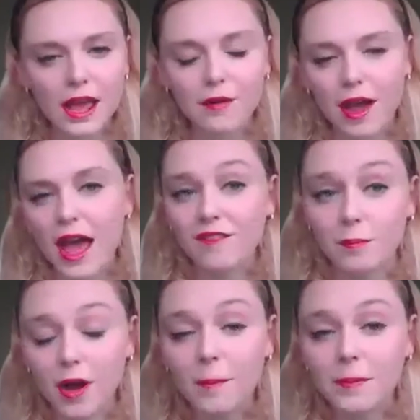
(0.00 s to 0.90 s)
now have a
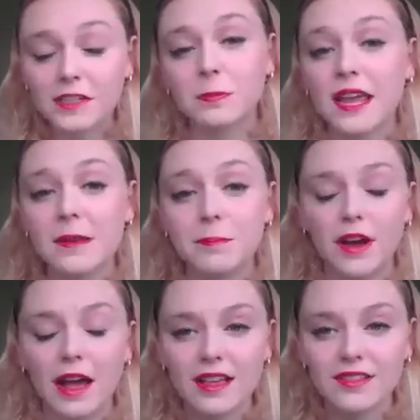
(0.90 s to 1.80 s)
published
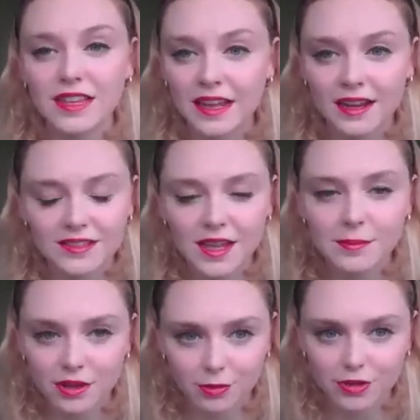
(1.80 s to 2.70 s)
paper as an
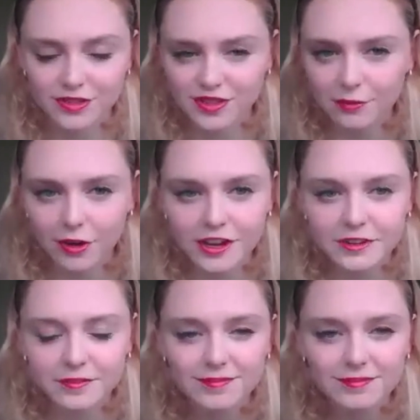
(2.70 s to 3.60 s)
academic would, is that right?